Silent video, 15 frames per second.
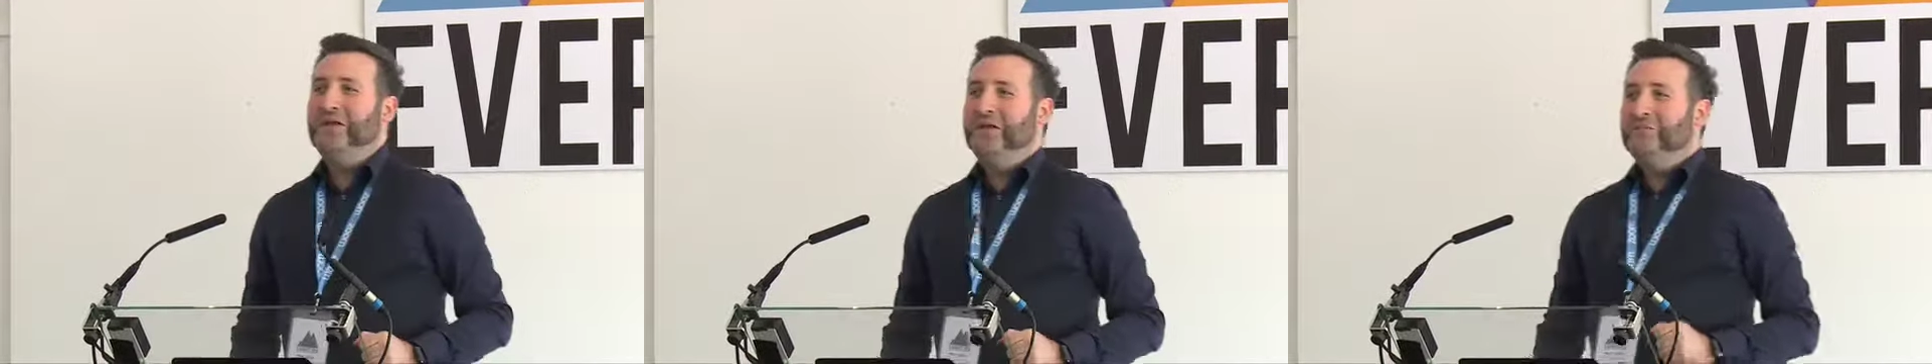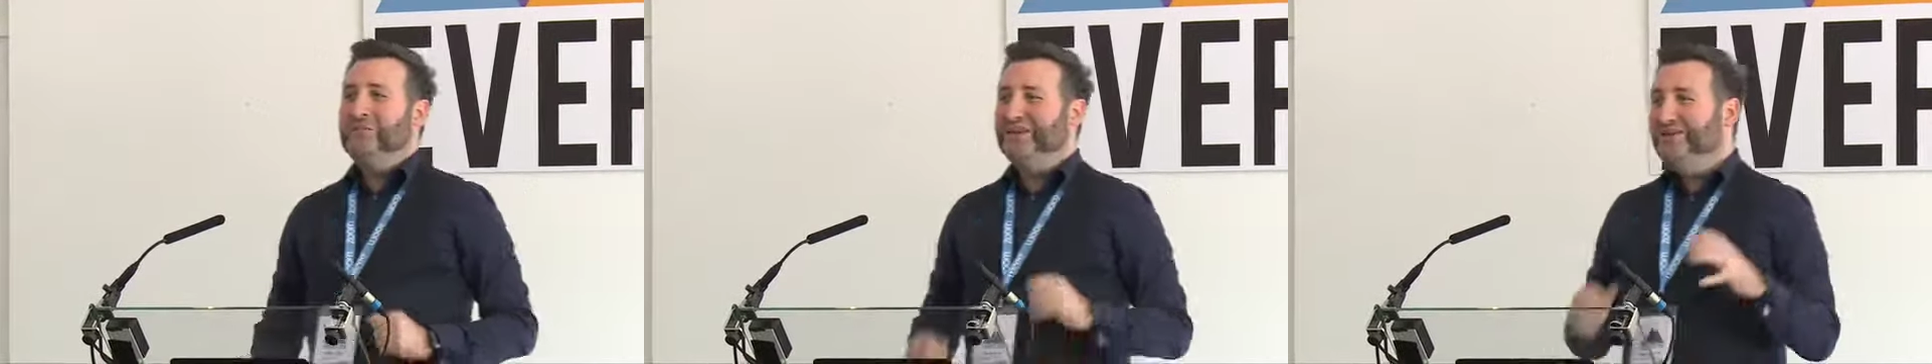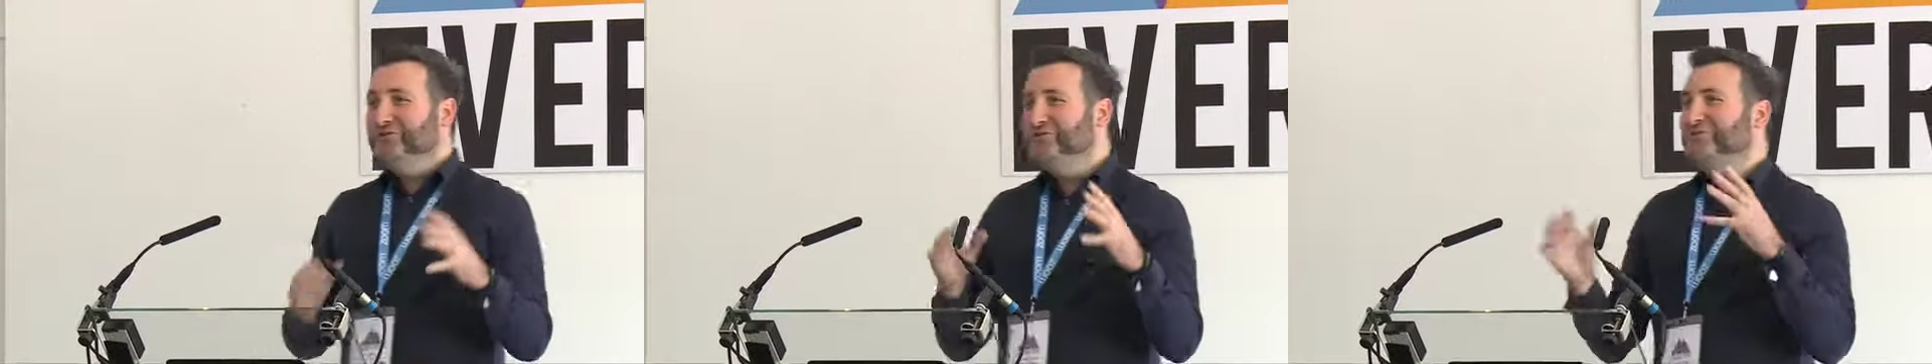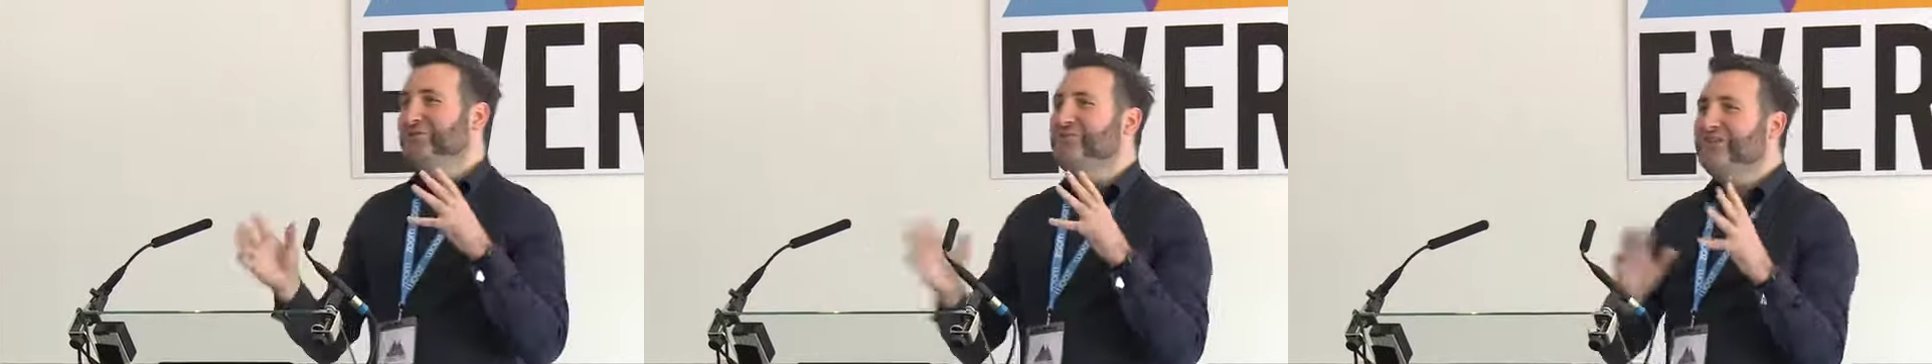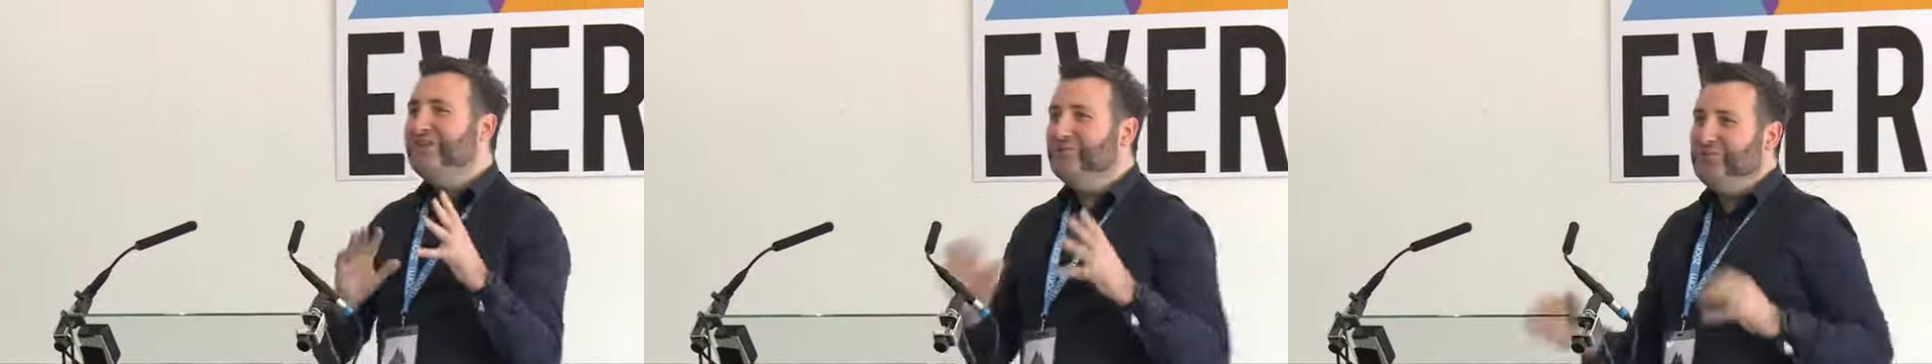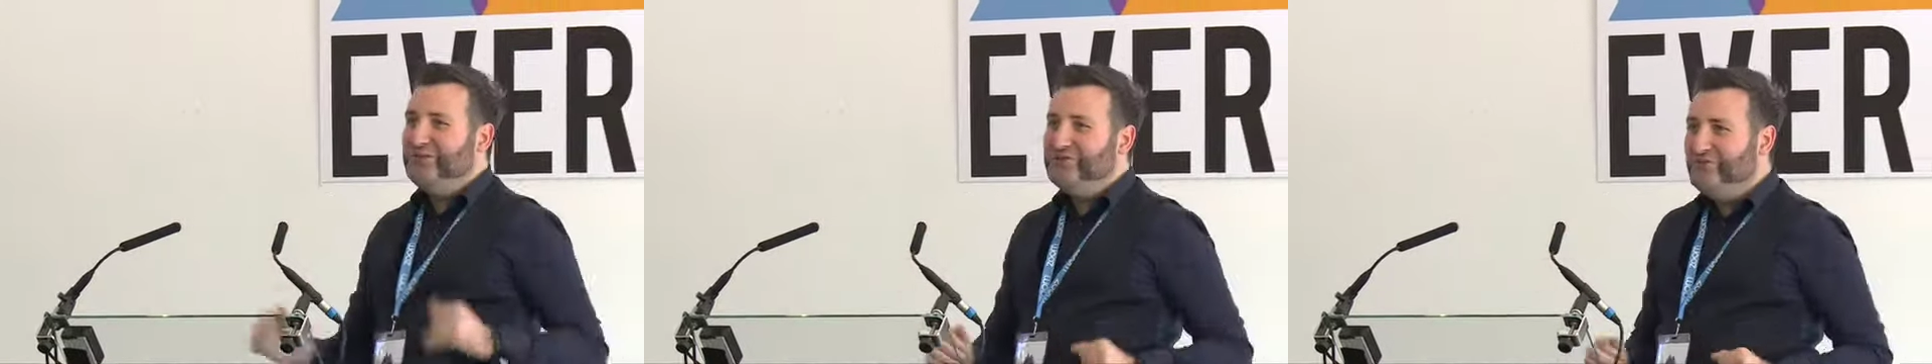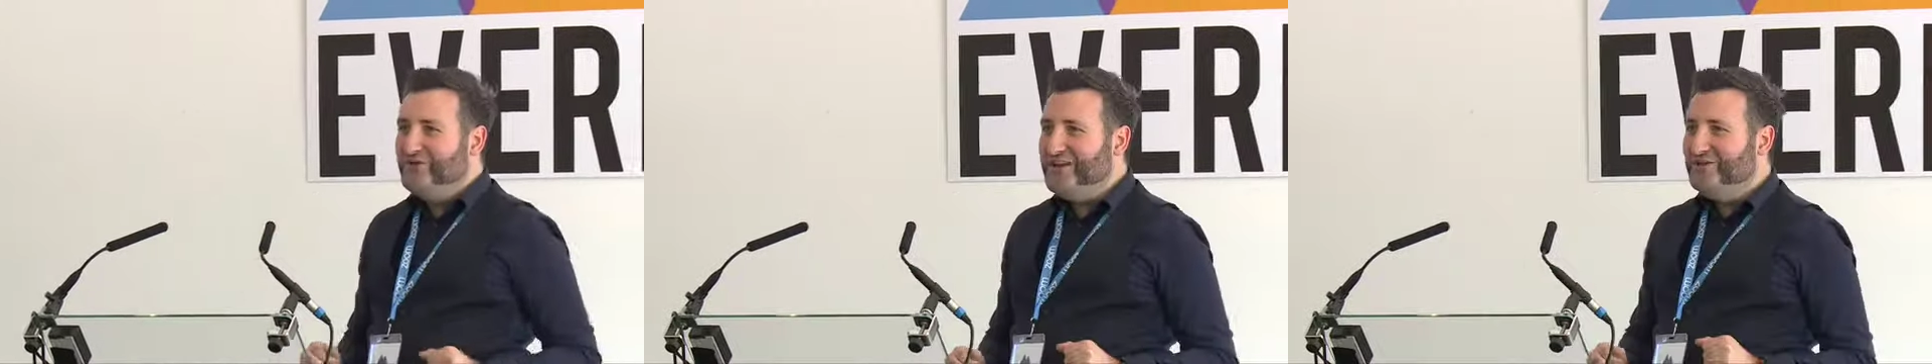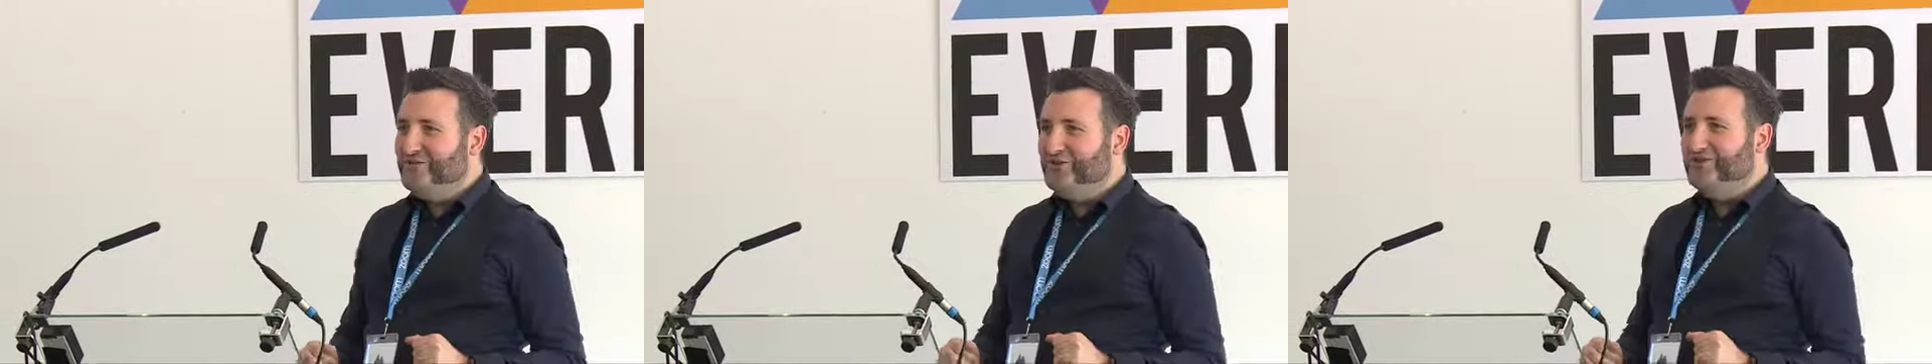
But then there's something in between,